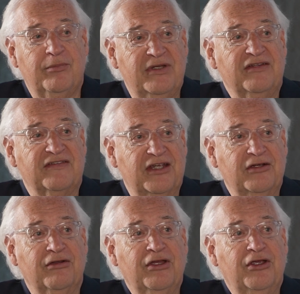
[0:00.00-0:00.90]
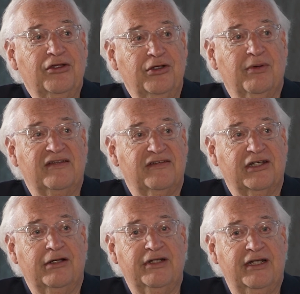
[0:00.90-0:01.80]
been a single UN
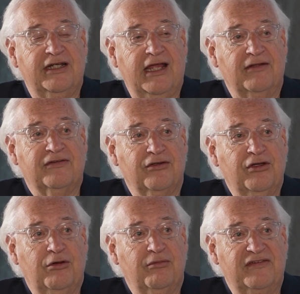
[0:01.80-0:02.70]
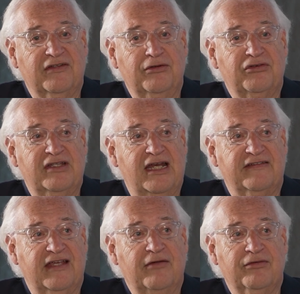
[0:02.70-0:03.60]
Security Council resolution that
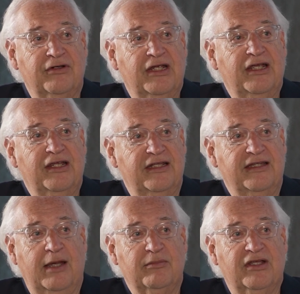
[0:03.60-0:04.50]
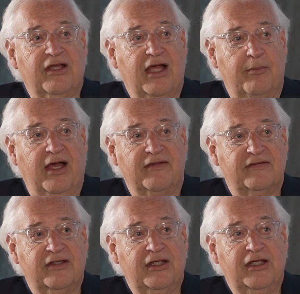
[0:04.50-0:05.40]
has ever condemned
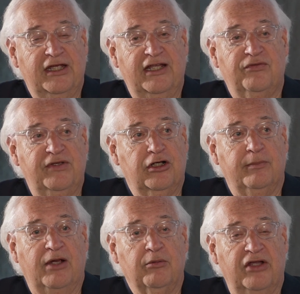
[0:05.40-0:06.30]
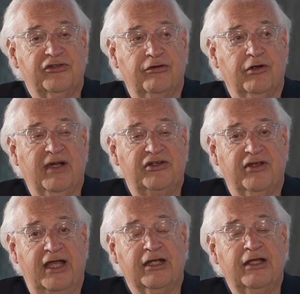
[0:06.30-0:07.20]
Hamas. It gets vetoed by Russia or by
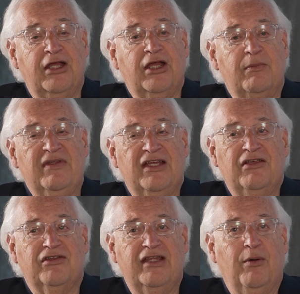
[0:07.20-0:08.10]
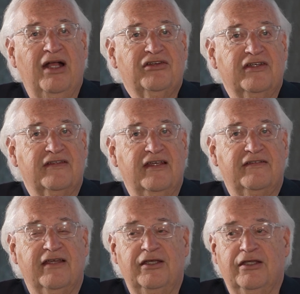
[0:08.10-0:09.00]
China. I mean, so they watch this and they
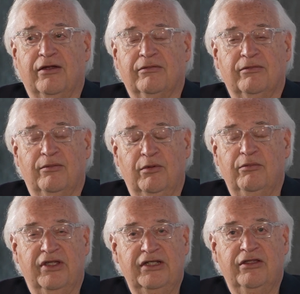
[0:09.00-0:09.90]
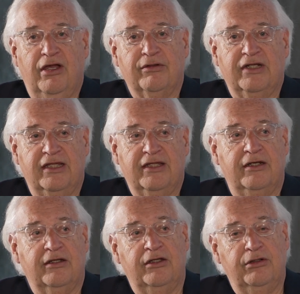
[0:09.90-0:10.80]
say, you know, we're really alone. And
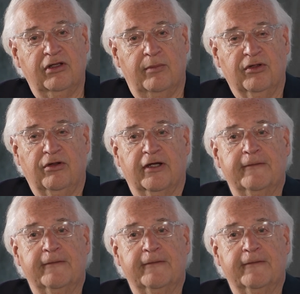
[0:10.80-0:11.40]
then you come along